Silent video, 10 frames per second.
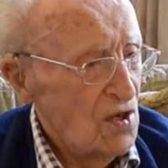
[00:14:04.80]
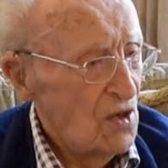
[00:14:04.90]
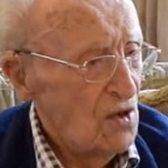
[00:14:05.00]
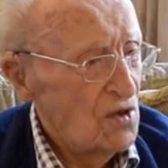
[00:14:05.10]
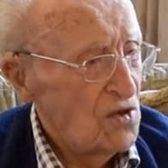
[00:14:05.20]

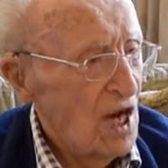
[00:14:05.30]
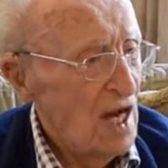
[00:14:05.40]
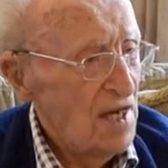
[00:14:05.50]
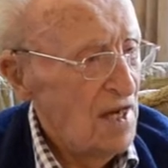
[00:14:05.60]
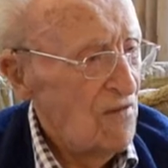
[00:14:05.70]
to
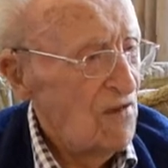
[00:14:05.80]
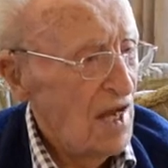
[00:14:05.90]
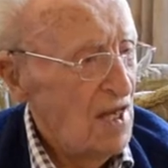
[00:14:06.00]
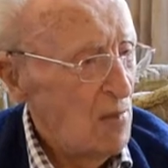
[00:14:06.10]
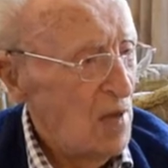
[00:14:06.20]
try and
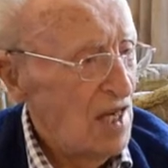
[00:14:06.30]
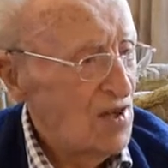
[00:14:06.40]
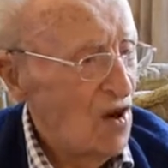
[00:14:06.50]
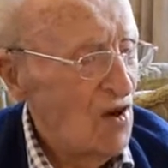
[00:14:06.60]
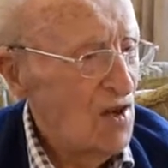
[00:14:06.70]
defend the
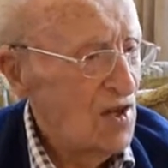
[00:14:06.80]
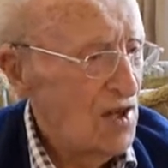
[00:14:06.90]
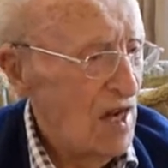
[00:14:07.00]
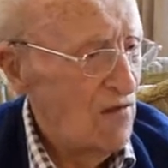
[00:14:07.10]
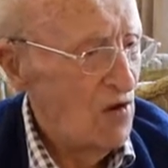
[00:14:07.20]
base ordnance
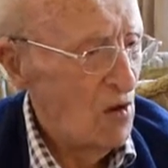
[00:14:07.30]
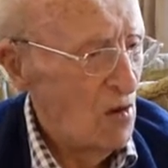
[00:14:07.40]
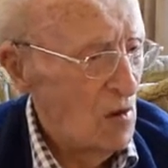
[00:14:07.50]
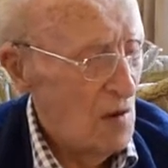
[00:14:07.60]
depot,